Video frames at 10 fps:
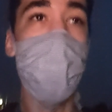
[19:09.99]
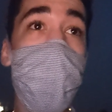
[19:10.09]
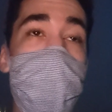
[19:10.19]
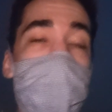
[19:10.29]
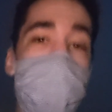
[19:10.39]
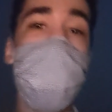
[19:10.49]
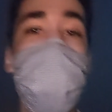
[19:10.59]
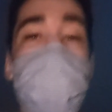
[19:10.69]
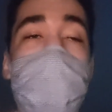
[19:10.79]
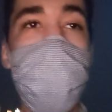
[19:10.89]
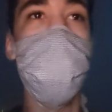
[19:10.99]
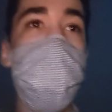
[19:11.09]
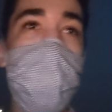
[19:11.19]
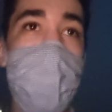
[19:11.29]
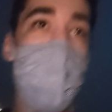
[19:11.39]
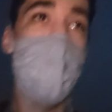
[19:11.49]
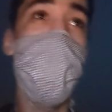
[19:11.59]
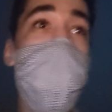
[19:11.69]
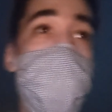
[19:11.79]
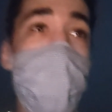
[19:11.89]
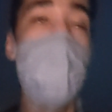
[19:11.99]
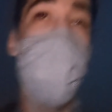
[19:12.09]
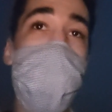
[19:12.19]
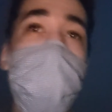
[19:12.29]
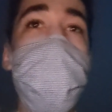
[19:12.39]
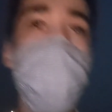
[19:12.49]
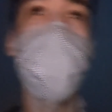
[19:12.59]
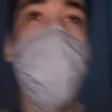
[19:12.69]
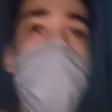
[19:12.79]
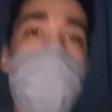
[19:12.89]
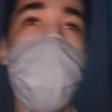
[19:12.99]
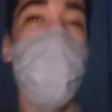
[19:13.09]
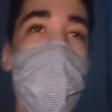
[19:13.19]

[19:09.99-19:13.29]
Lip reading: but hey, I'm content with it.